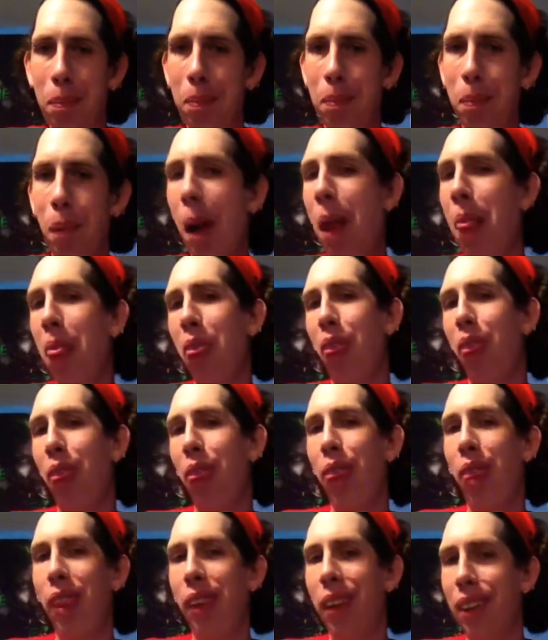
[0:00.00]
month
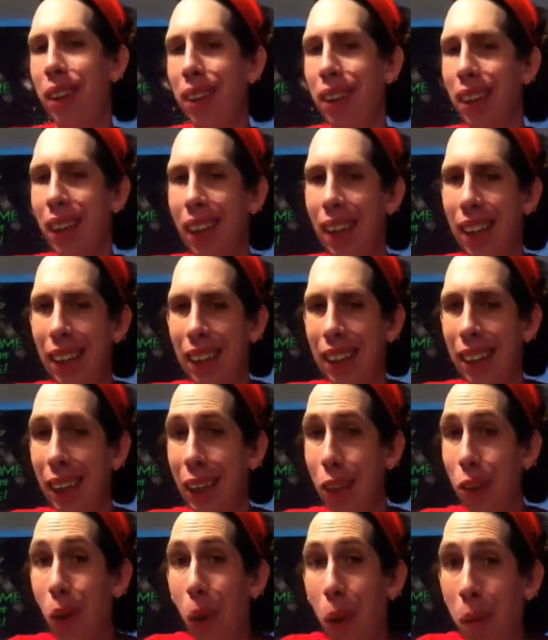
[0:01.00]
kind of thing.
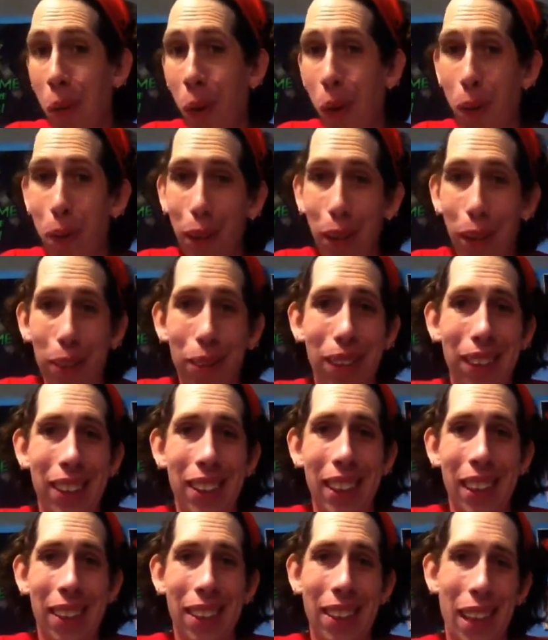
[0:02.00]
So I'm hoping it
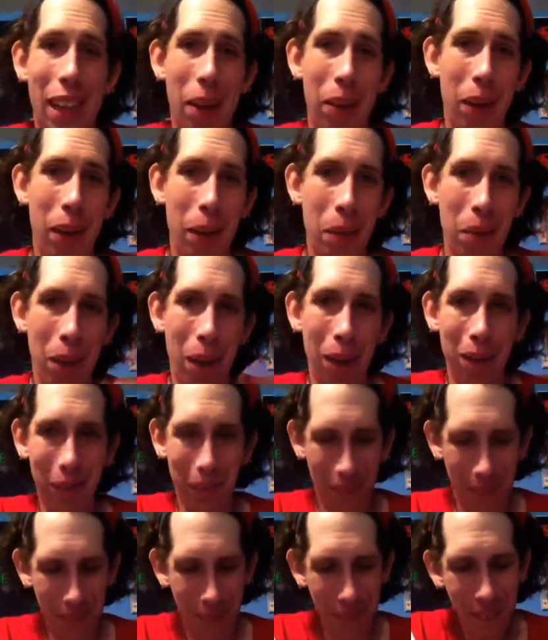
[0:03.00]
works out that way.
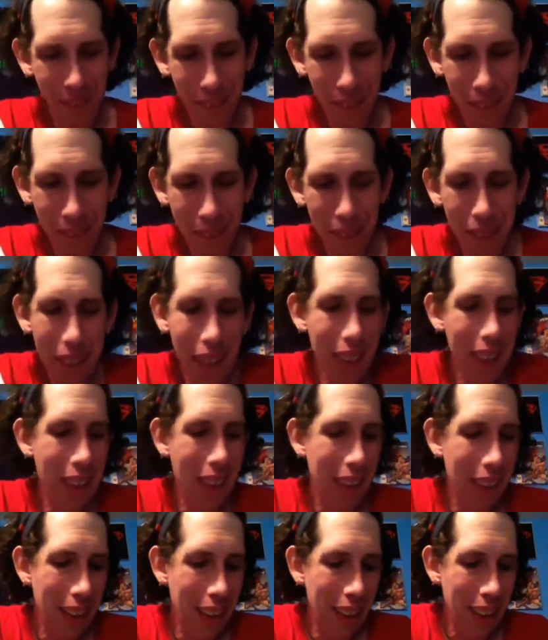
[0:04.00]
But
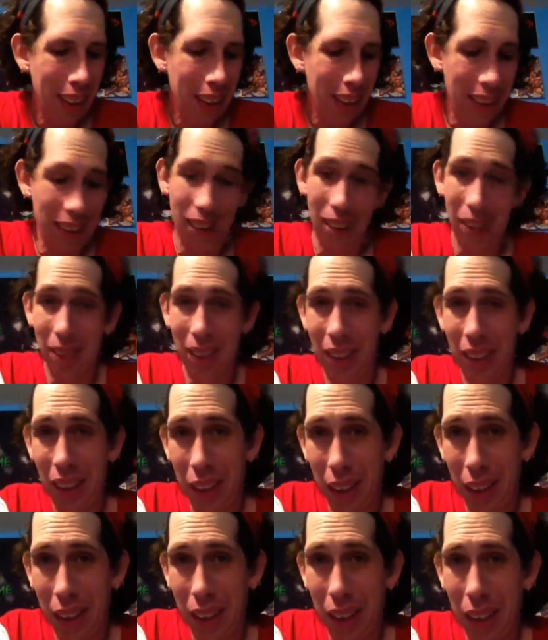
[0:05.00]
since I
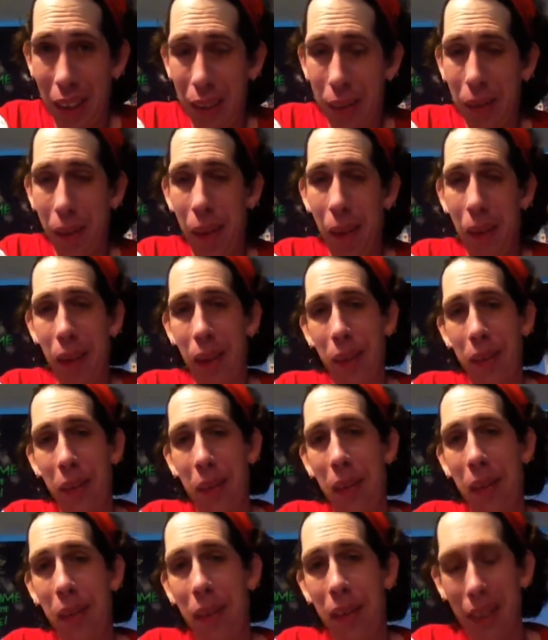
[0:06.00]
mentioned our little
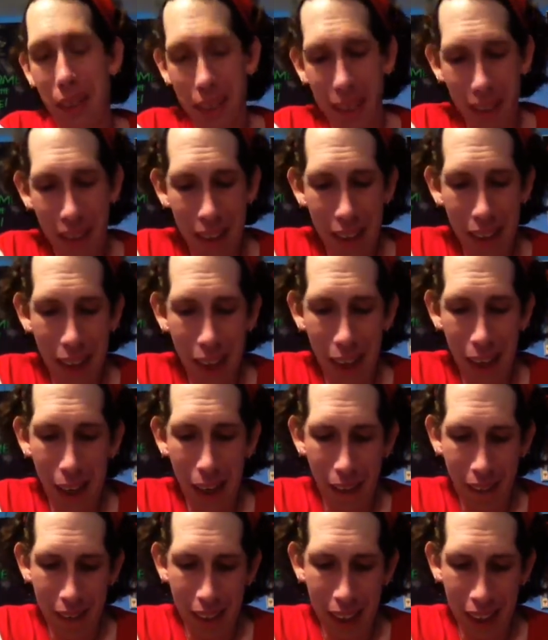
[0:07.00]
girl,
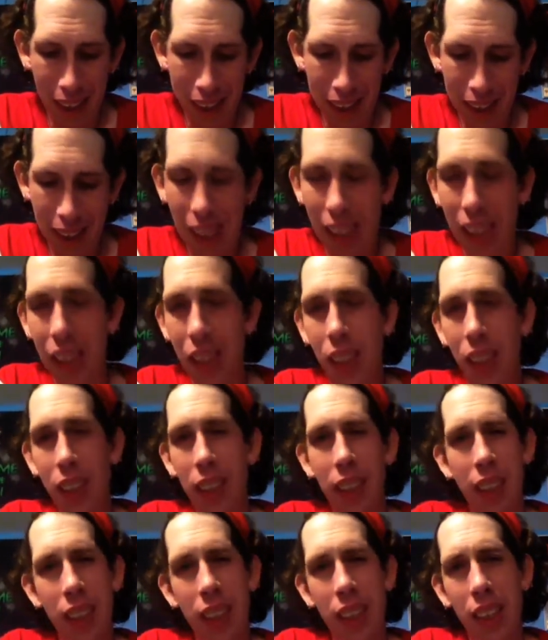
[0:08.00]
um, Anastasia
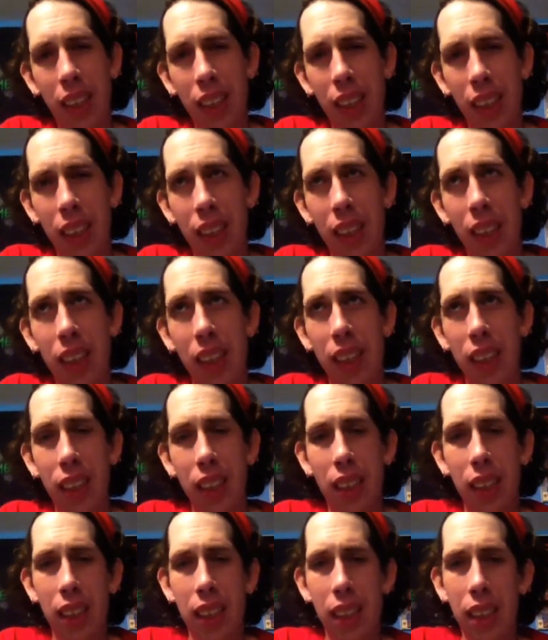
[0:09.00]

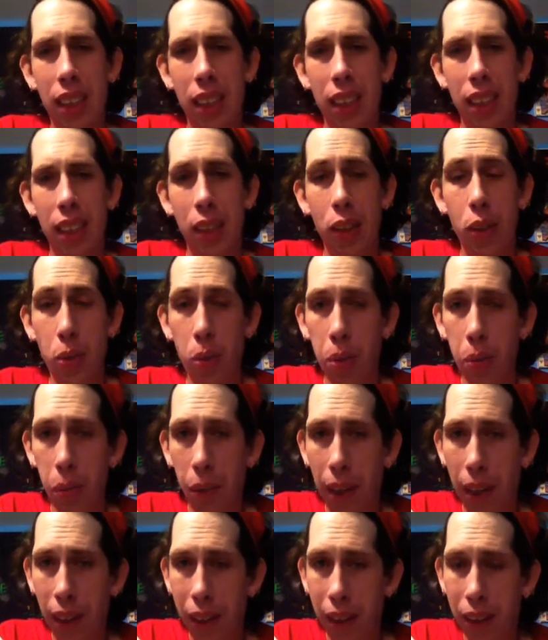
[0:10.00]
is doing
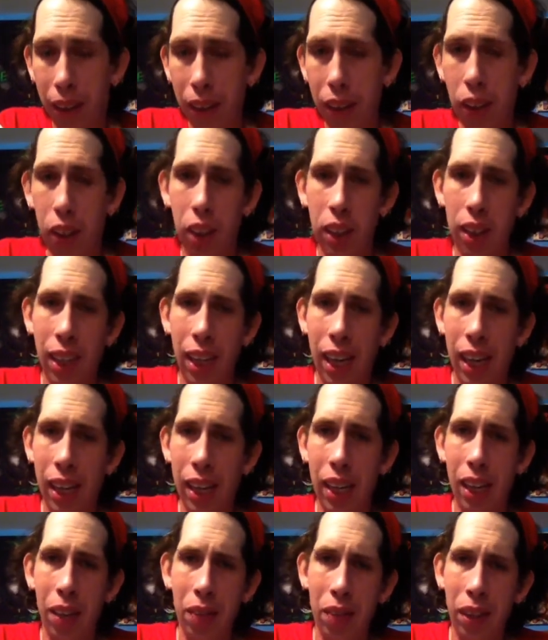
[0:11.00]
well. She's
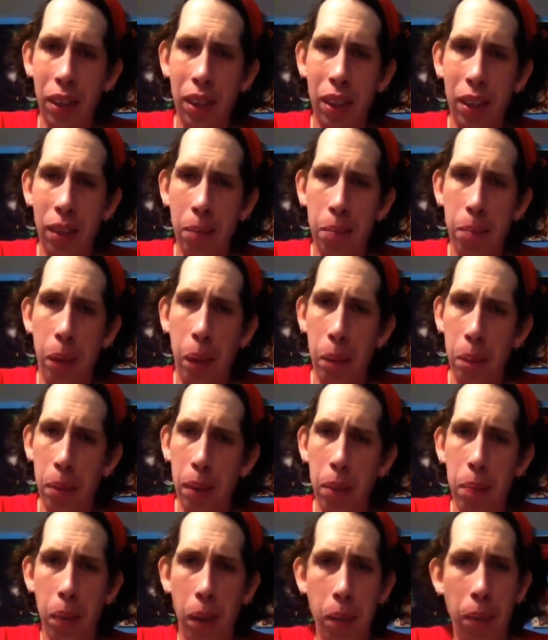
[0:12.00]
had a very
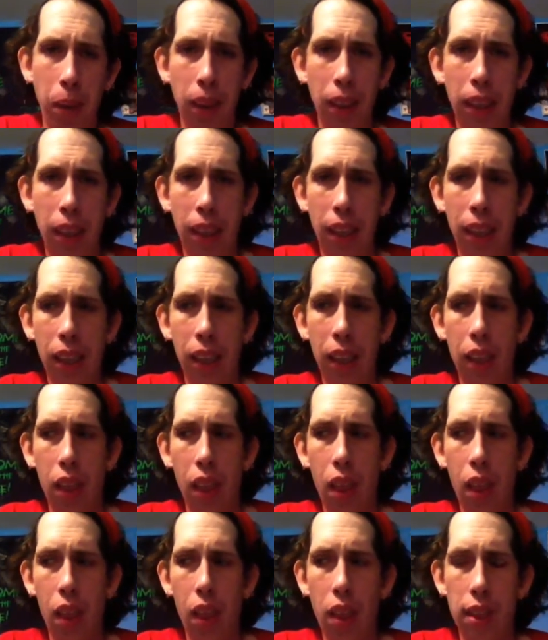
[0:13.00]
bumpy, bumpy
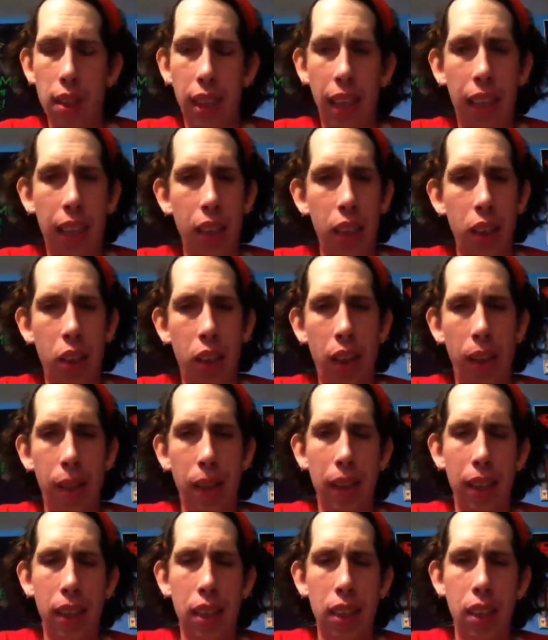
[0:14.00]
second
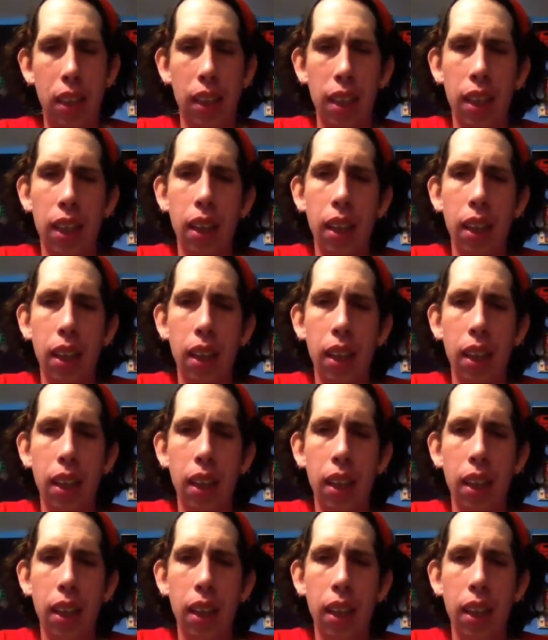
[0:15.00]
trimester,